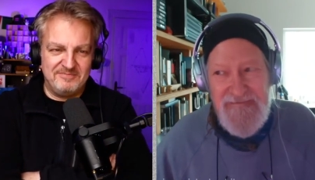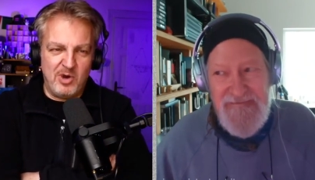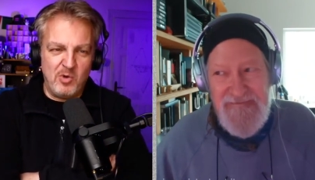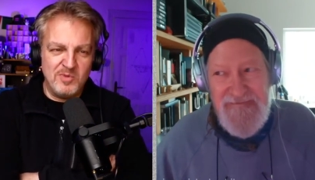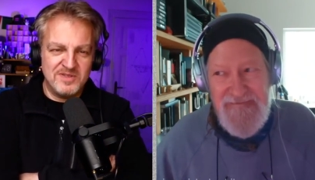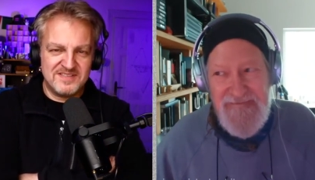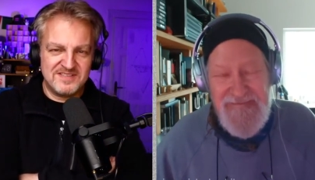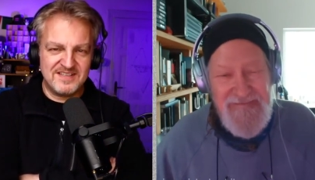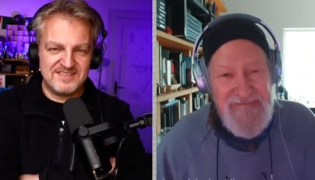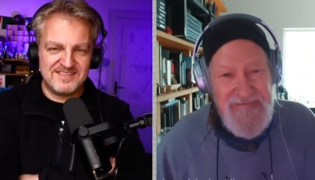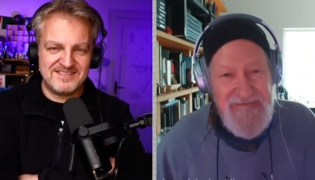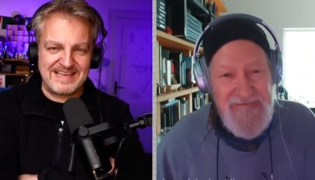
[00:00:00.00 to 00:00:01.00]
Speaker 1: moments
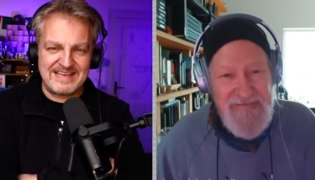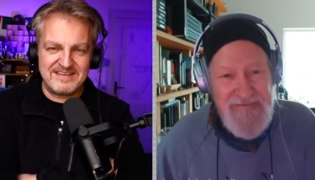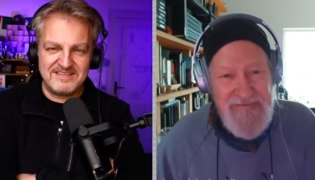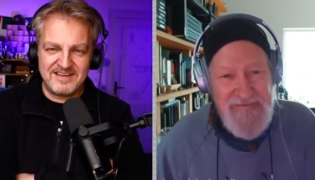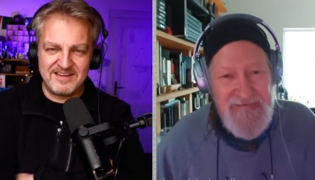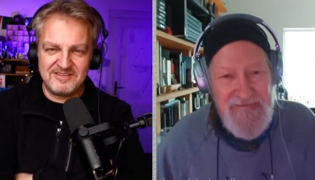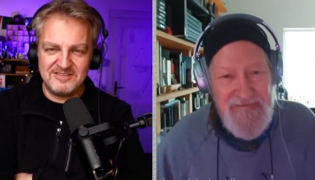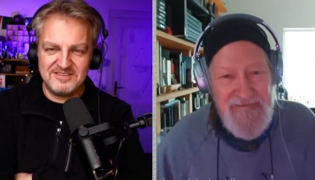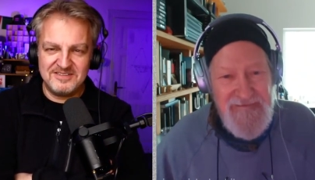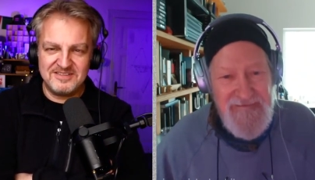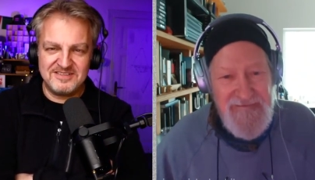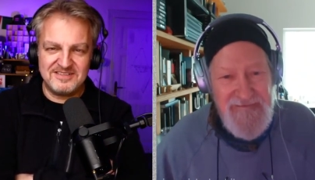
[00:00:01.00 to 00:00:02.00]
that stand
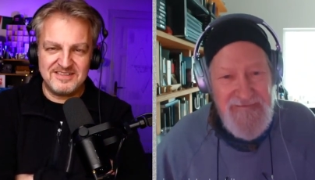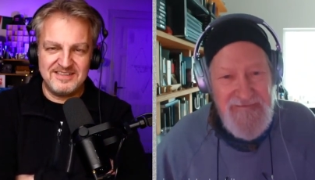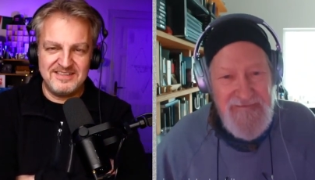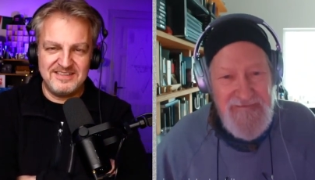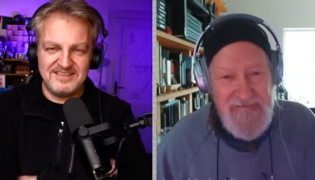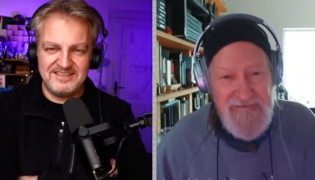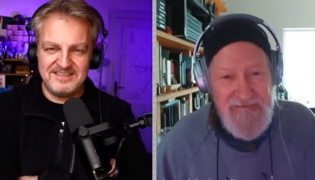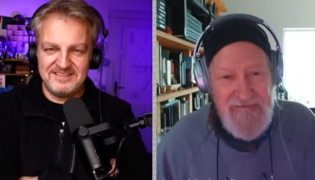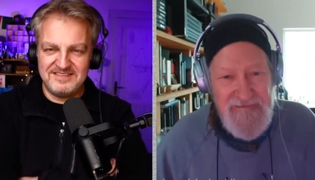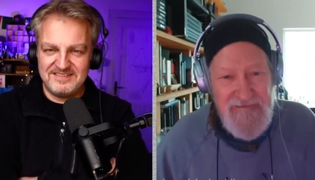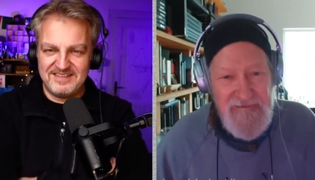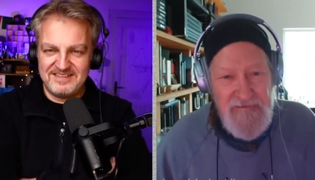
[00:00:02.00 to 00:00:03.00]
out?
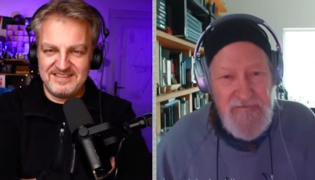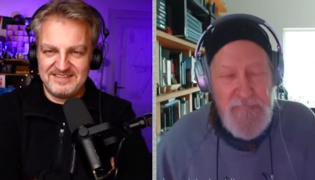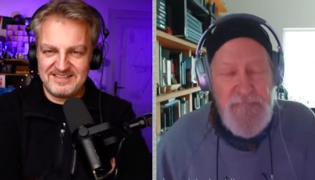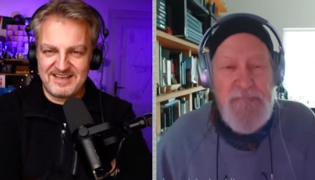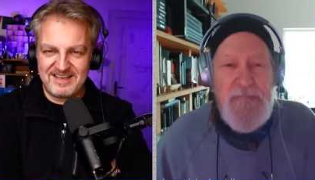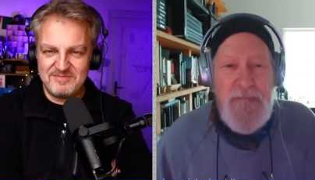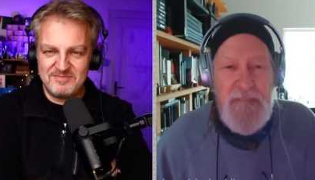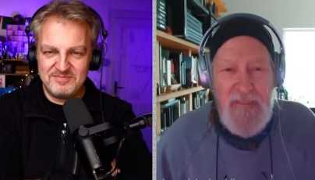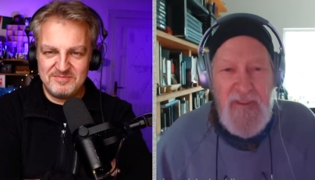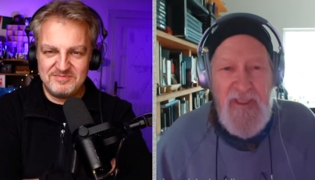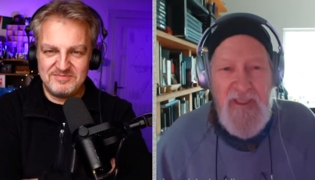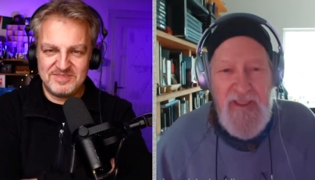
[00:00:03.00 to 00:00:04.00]
Any any
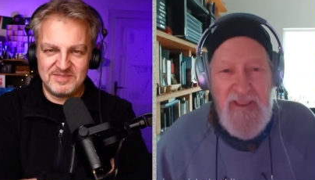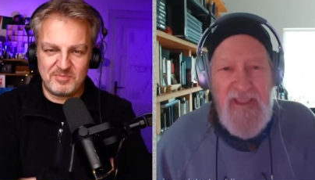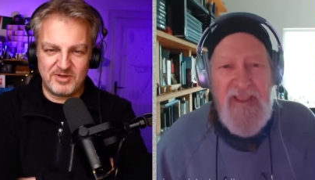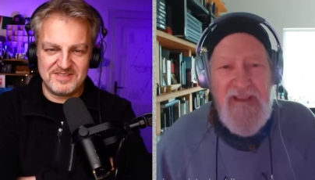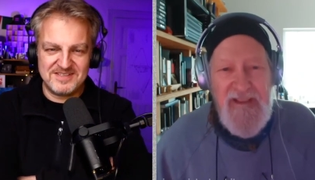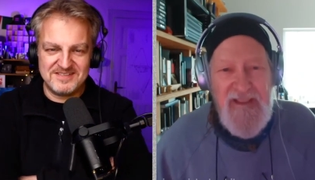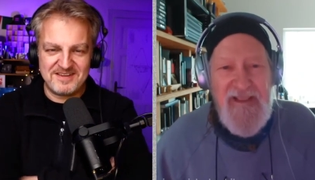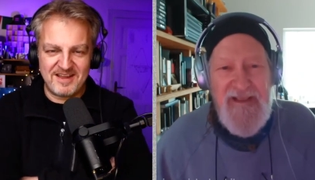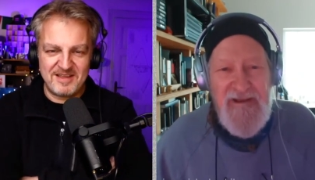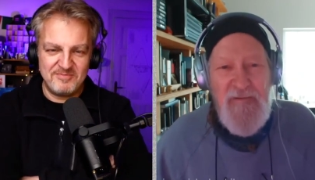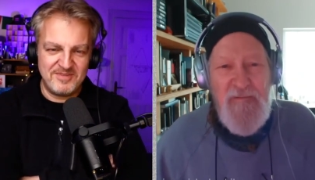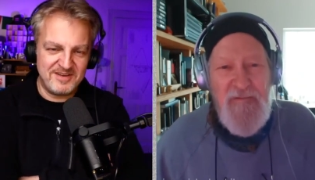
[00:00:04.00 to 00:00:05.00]
time spots he, in
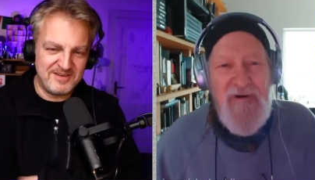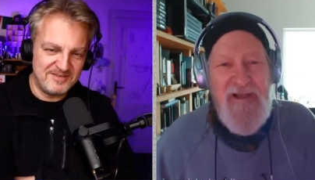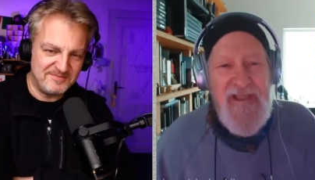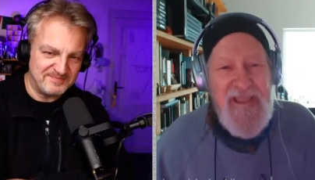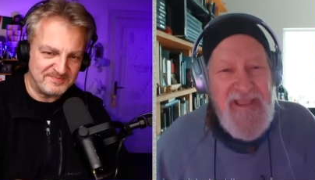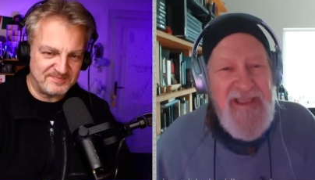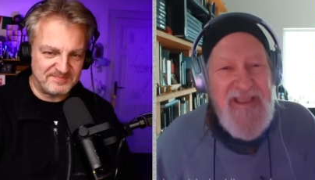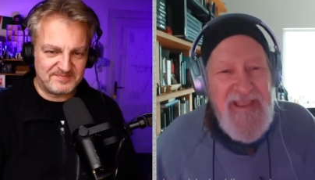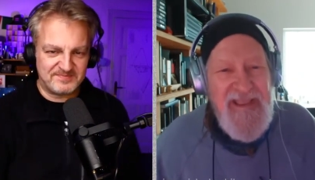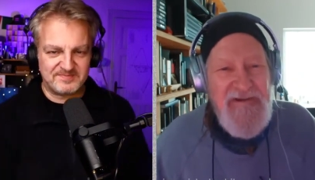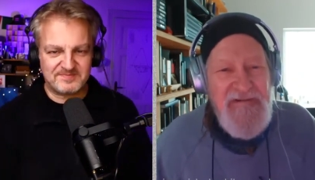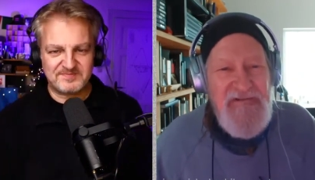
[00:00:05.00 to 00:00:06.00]
time there?
Speaker 2: He,
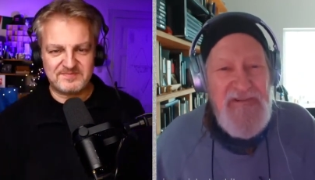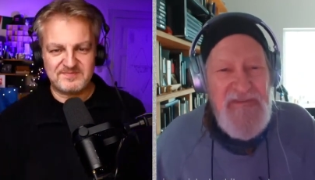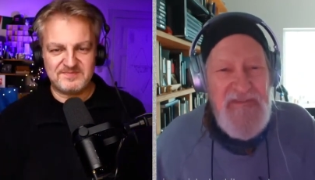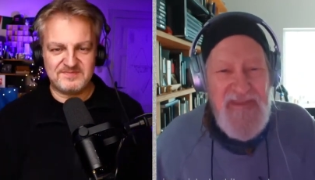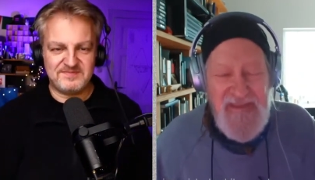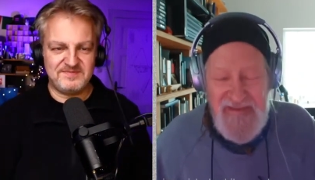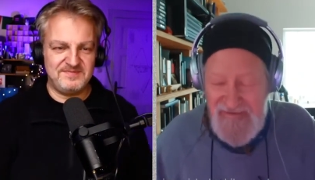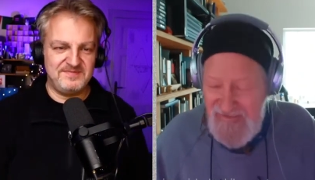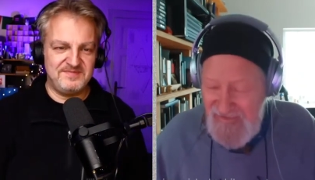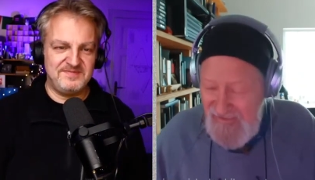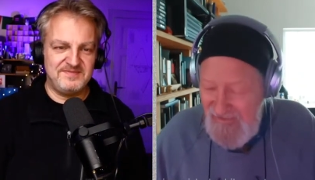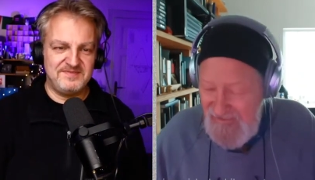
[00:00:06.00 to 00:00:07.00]
here's the thing:
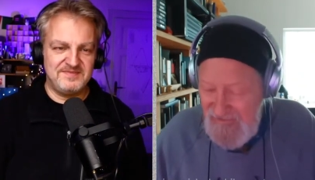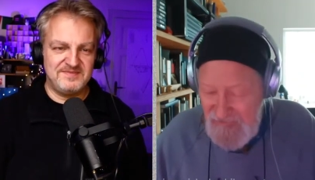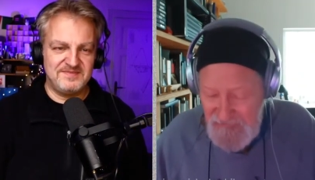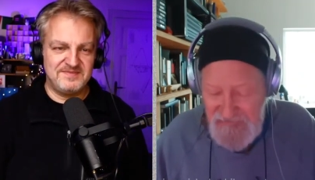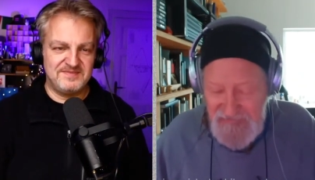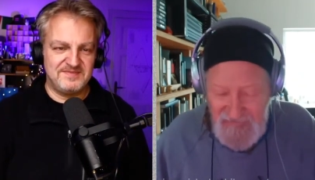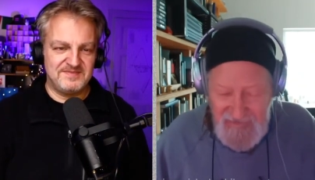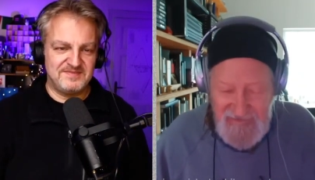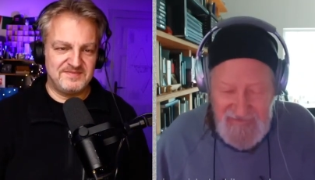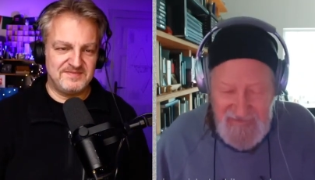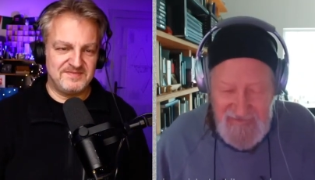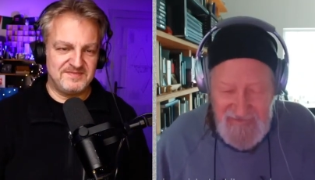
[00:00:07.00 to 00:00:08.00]
you
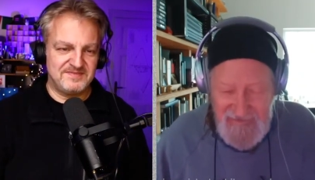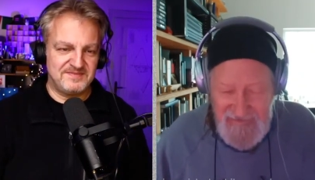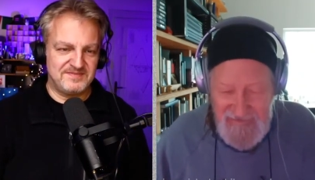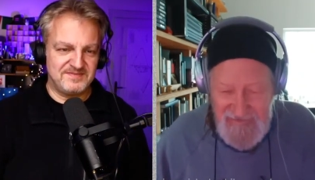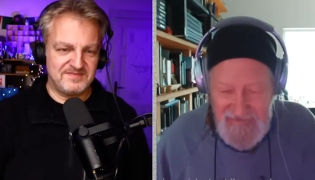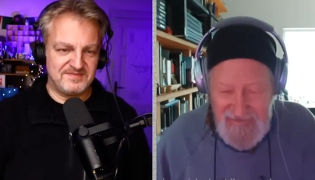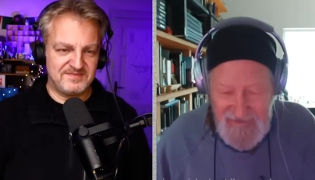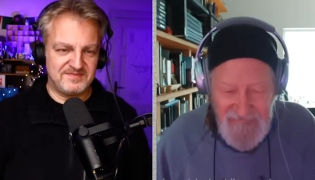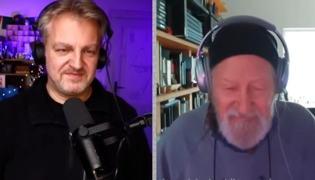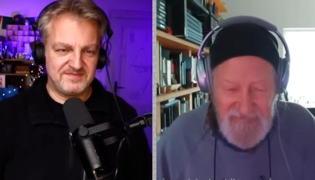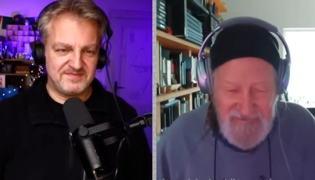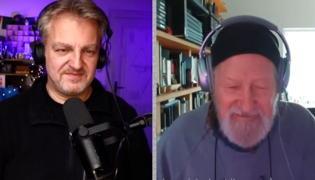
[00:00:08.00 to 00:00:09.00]
think
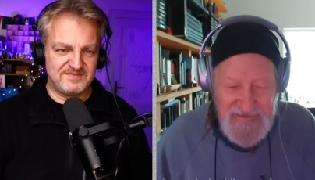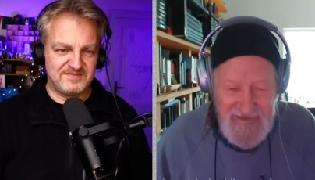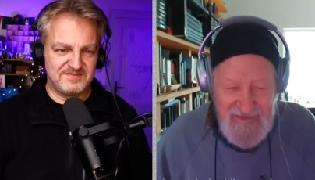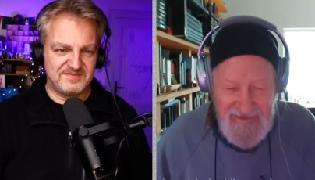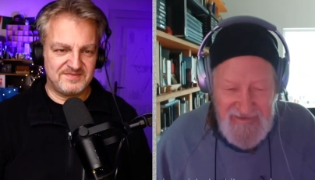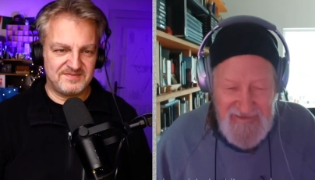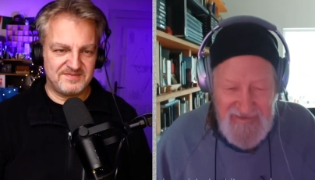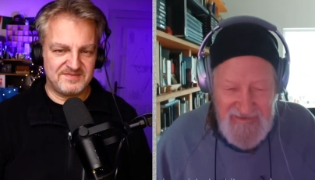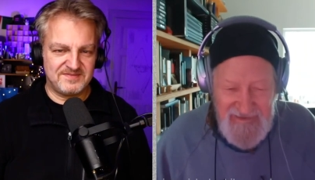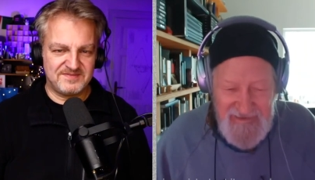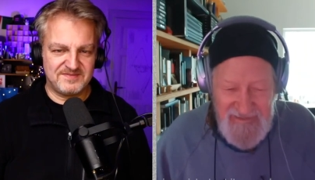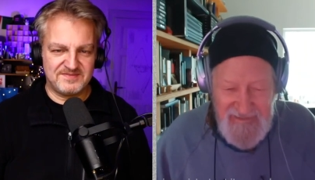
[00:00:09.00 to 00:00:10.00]
every day,
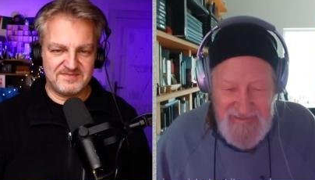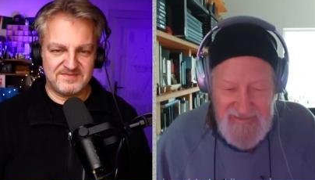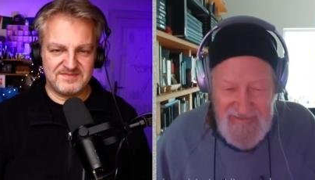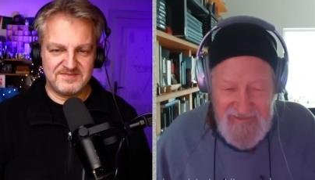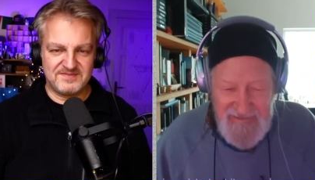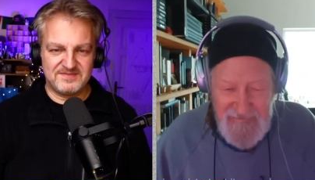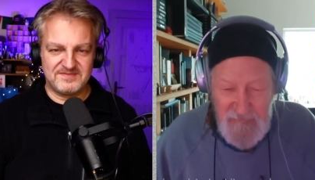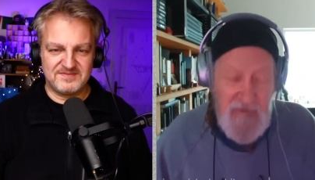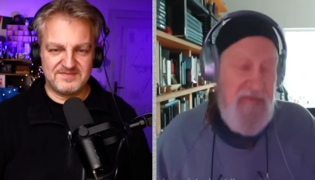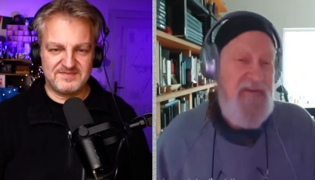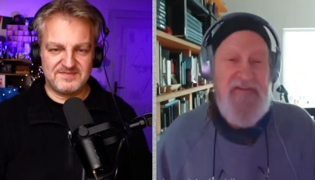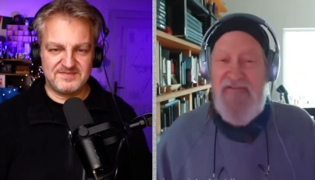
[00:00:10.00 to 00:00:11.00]

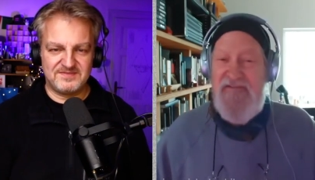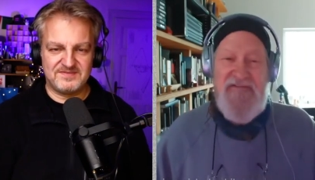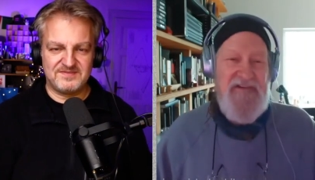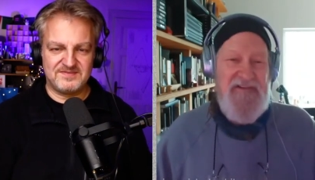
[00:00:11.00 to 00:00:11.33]
well, this is